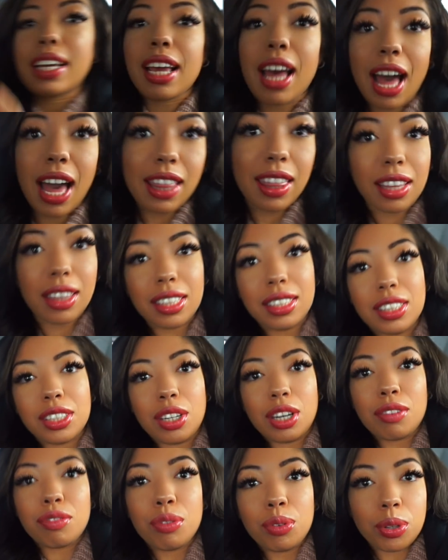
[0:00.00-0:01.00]
Yeah, I think this is
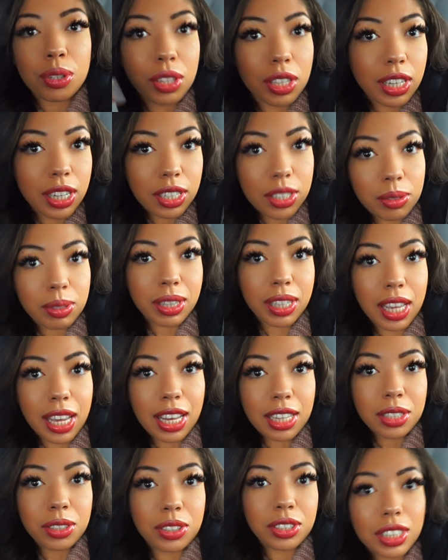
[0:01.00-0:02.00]
our fourth year doing the
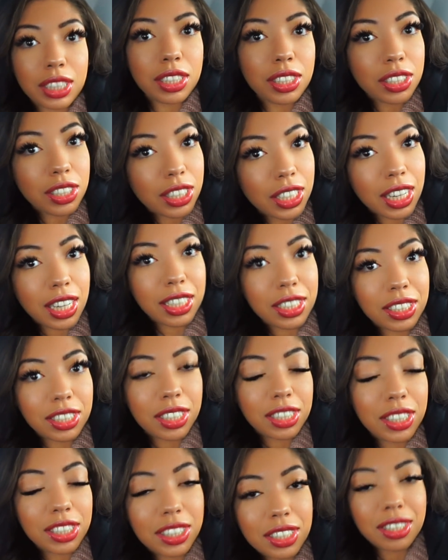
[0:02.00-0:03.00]
annual sister
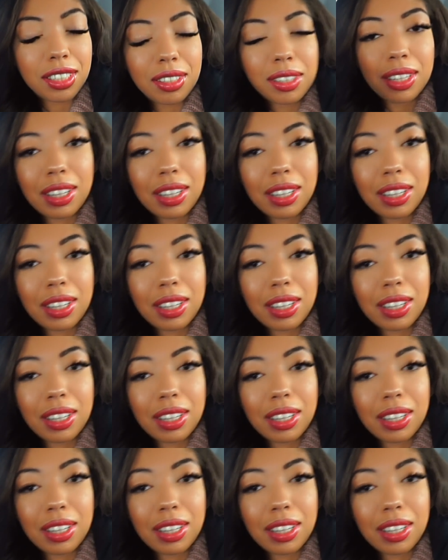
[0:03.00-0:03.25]
lunch.